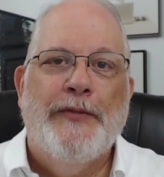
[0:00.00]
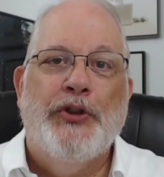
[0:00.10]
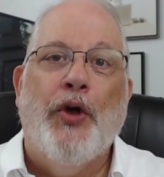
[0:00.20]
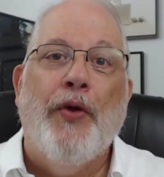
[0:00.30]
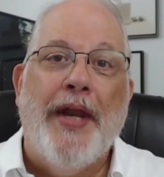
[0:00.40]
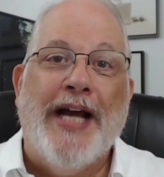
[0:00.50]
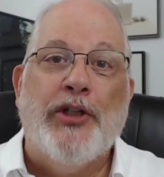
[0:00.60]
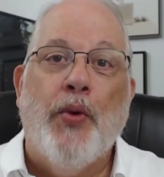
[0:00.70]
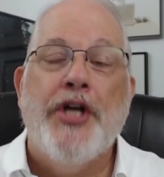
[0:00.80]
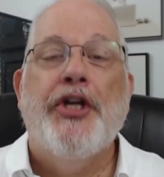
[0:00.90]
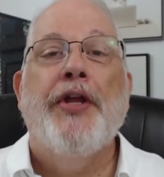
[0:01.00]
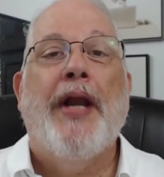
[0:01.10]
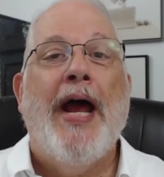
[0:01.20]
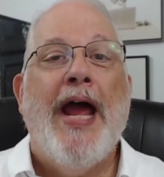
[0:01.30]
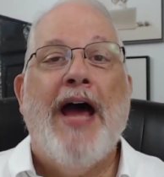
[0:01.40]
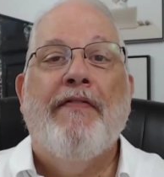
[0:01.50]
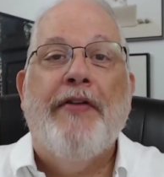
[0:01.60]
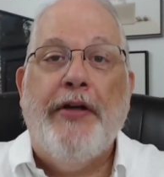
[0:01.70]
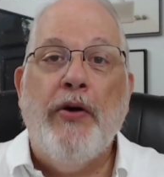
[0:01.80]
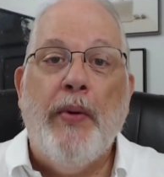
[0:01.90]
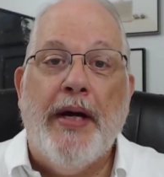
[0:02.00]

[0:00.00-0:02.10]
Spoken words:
So the next question that I have for you